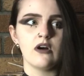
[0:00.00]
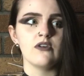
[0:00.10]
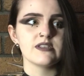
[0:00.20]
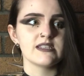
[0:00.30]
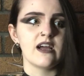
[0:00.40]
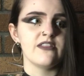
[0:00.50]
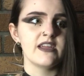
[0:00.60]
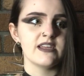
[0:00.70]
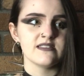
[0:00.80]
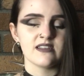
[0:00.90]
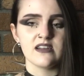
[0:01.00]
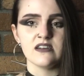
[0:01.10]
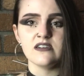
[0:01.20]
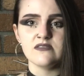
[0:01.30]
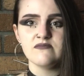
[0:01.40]
Honestly, I think it's like
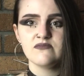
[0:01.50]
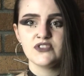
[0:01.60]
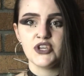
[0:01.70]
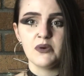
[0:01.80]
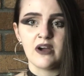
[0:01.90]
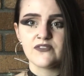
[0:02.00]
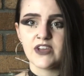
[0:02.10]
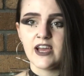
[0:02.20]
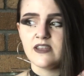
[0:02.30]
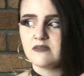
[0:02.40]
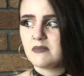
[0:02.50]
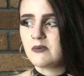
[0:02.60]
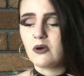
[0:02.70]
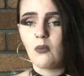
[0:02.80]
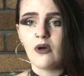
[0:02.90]
a 2 out of 10, maybe
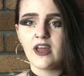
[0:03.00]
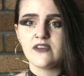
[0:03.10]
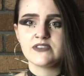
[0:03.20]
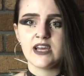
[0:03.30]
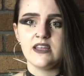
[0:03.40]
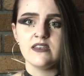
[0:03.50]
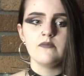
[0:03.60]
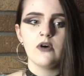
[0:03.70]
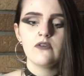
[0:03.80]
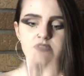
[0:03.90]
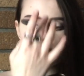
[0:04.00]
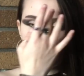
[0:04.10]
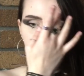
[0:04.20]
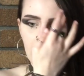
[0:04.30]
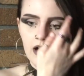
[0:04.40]
a 1 out of 10. Obviously it
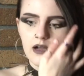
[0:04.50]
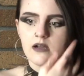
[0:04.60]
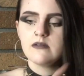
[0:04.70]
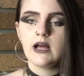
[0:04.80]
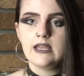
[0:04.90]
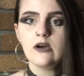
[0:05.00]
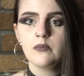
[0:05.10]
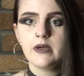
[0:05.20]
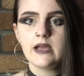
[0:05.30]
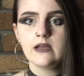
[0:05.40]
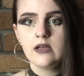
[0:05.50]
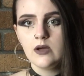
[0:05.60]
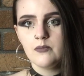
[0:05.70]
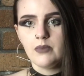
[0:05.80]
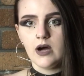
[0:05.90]
hurt a little bit,
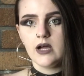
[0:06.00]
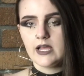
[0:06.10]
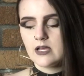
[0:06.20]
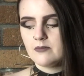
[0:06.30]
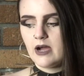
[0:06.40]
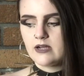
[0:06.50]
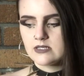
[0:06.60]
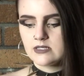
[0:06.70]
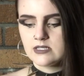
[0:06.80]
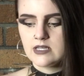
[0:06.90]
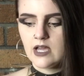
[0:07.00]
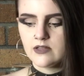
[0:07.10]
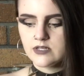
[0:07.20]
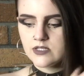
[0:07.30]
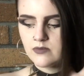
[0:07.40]
but in comparison to the
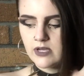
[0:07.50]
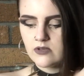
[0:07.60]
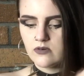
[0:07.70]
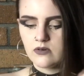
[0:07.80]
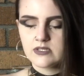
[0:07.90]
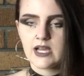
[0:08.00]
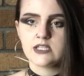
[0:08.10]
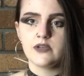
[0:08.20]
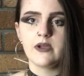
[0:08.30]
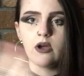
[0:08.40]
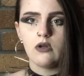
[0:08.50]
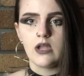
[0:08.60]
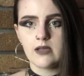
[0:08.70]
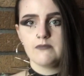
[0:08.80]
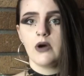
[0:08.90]
others where you're tattooing on
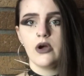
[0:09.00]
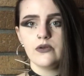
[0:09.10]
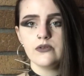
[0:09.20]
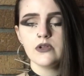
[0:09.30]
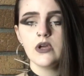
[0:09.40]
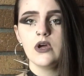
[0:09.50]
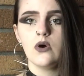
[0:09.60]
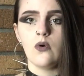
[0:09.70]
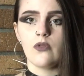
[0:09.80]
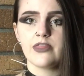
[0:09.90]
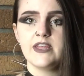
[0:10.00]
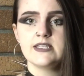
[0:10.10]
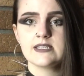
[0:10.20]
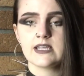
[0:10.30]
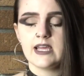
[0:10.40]
like bone or thin
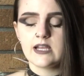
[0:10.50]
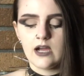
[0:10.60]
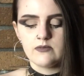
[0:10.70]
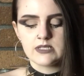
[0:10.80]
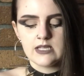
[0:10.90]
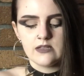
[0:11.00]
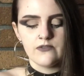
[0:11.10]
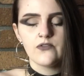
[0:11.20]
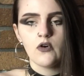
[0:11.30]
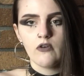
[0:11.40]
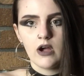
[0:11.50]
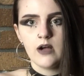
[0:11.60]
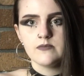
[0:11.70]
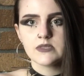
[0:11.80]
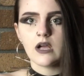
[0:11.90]
skin, I would say the
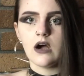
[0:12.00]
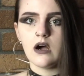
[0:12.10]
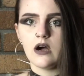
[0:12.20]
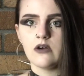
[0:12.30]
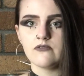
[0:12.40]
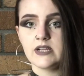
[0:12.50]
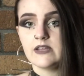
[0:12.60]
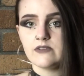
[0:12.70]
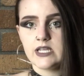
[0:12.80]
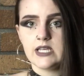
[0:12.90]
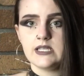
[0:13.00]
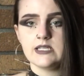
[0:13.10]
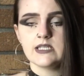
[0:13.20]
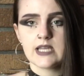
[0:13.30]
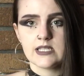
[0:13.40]
forearms are really easy
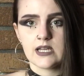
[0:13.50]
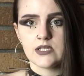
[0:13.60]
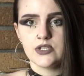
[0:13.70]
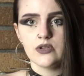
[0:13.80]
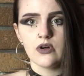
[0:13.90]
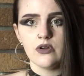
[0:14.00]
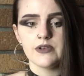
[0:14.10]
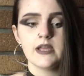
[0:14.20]
to get tattooed on,